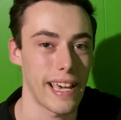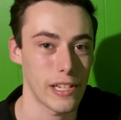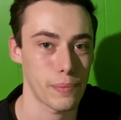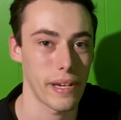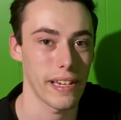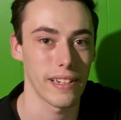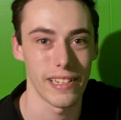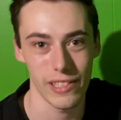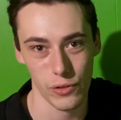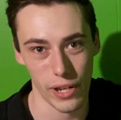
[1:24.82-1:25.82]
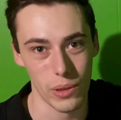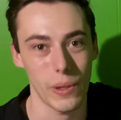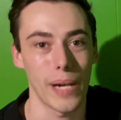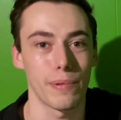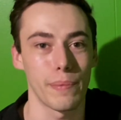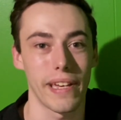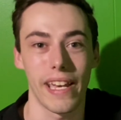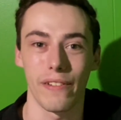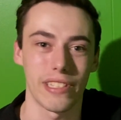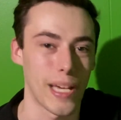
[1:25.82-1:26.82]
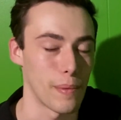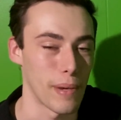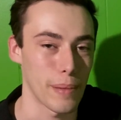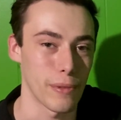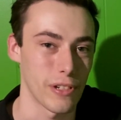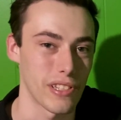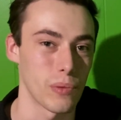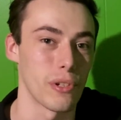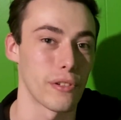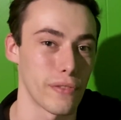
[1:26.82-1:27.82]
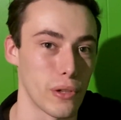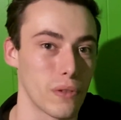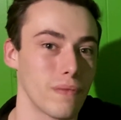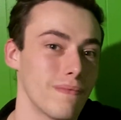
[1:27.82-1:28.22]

cash back straight through Apple Pay every time you make a purchase with your phone.